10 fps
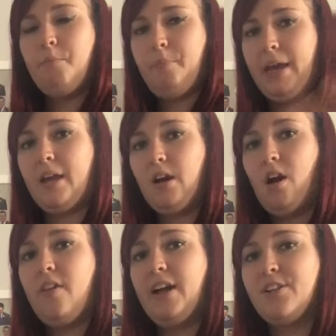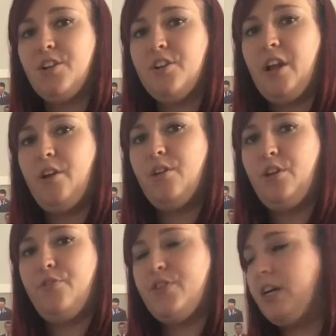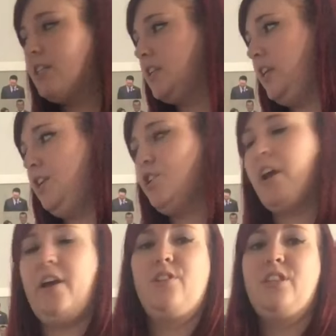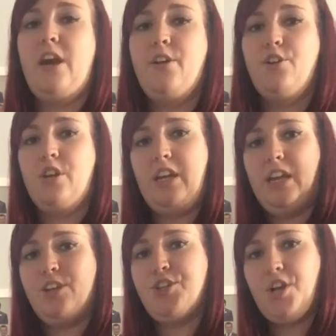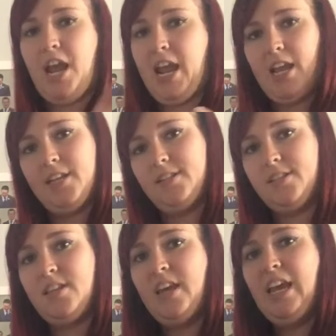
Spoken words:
Picking all that dirt out. You've just cleaned your house. Now you're gonna get your hands